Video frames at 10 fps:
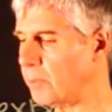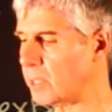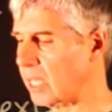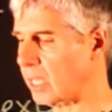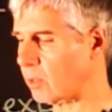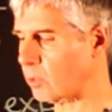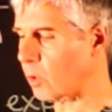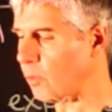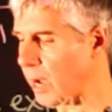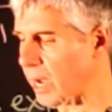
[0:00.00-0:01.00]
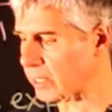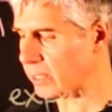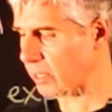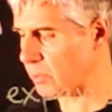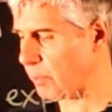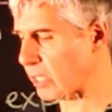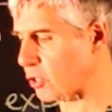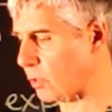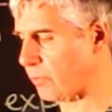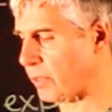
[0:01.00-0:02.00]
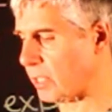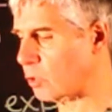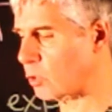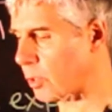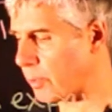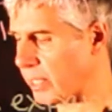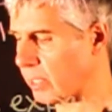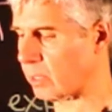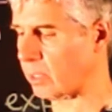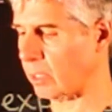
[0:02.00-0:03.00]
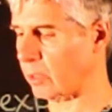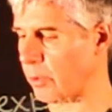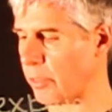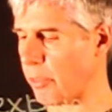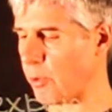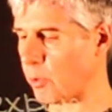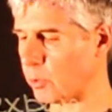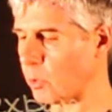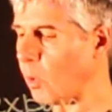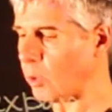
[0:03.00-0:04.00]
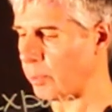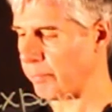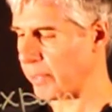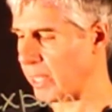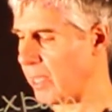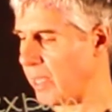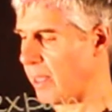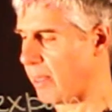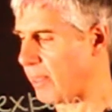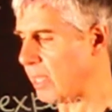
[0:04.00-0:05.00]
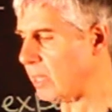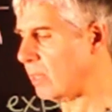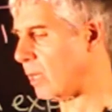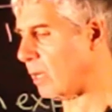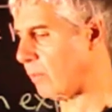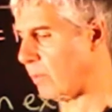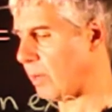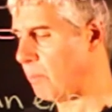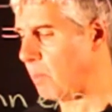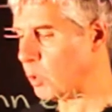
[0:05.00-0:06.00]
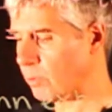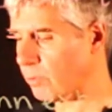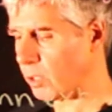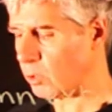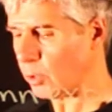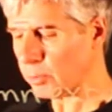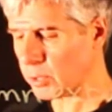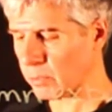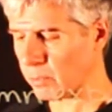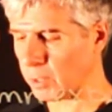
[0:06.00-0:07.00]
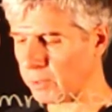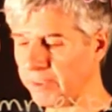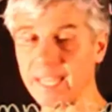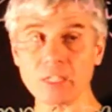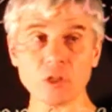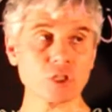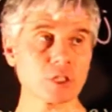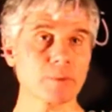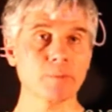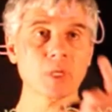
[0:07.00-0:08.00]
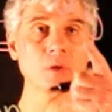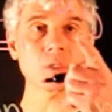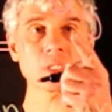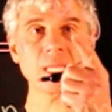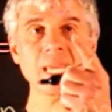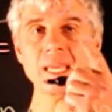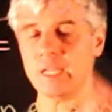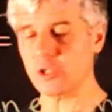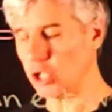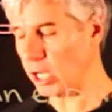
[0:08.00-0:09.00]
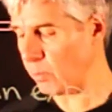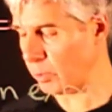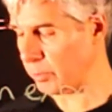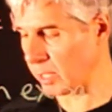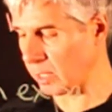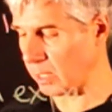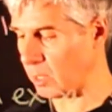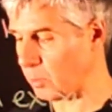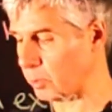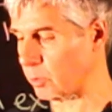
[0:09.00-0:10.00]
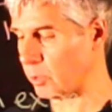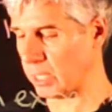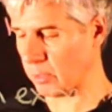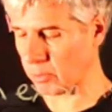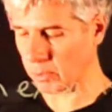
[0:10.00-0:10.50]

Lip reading: we take cofactor expansion of the determinant along the third column, then most of the terms will vanish because aij will be equal to 0.